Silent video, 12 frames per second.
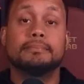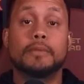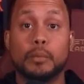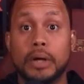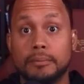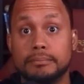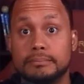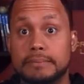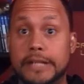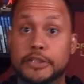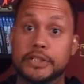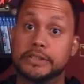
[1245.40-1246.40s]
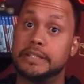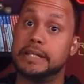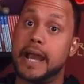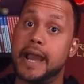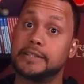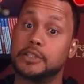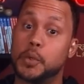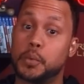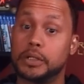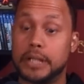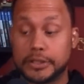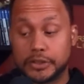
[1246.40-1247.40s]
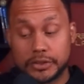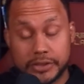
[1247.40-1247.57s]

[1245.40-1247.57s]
Well, as you can see, guys, Warlocks are